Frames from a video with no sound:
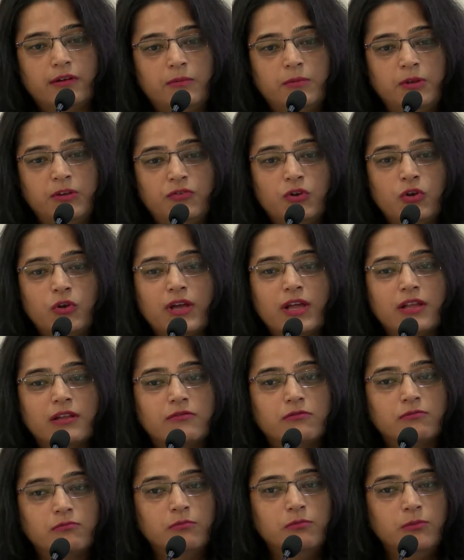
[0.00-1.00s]
I mean, if you look
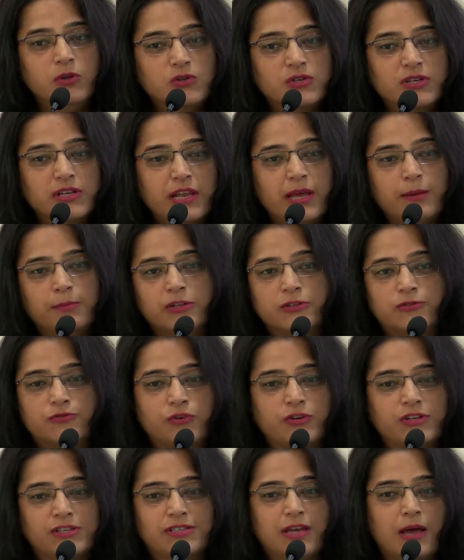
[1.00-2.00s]
at music labels,
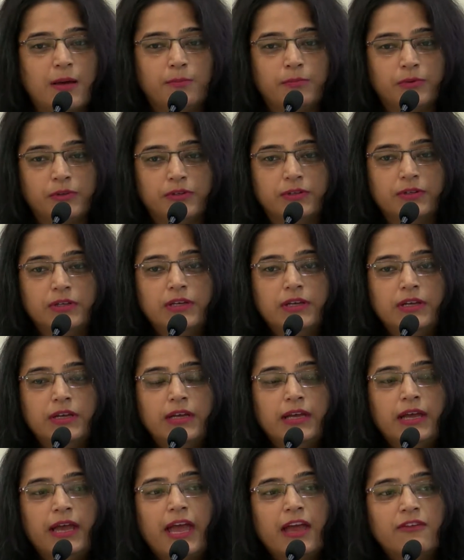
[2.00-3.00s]
for example,
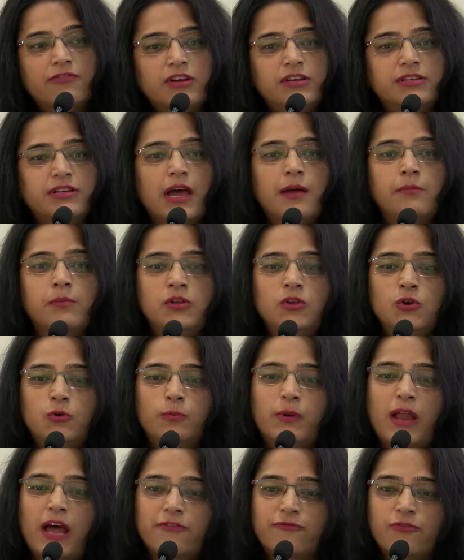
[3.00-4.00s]
every time a new
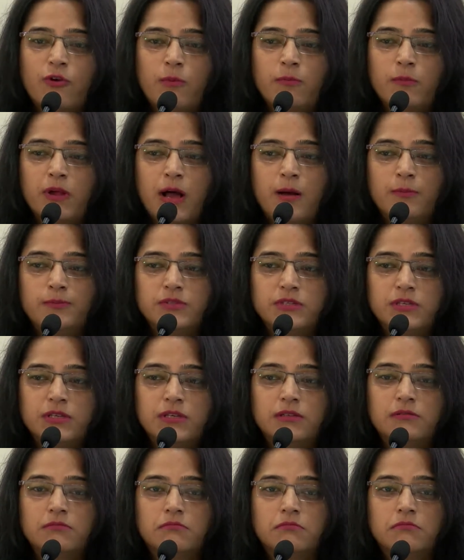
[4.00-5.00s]
platform comes
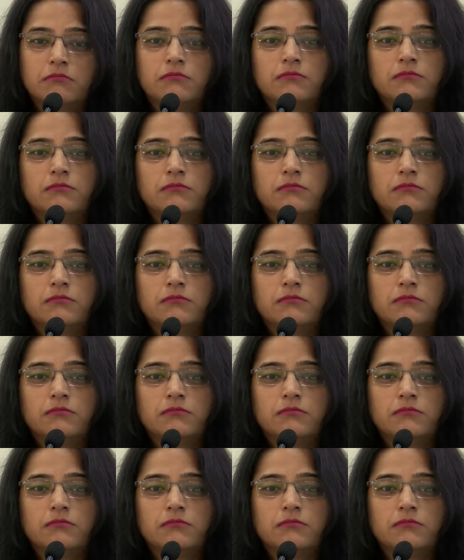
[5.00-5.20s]
in,